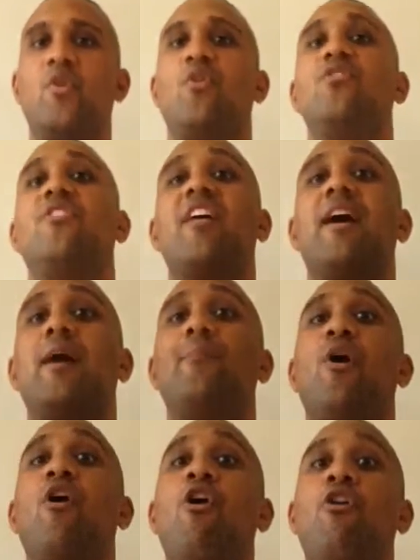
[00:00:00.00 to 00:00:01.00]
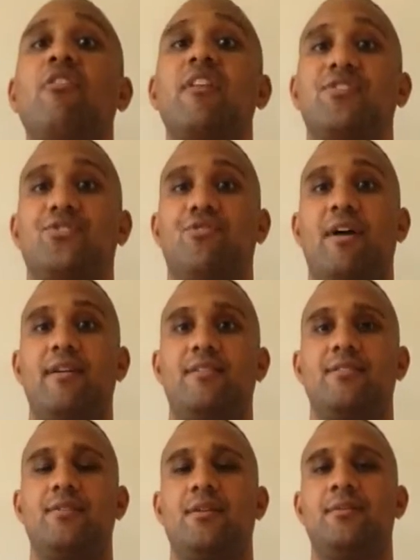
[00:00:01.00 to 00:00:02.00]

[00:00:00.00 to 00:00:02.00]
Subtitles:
Under the arm, all this stress.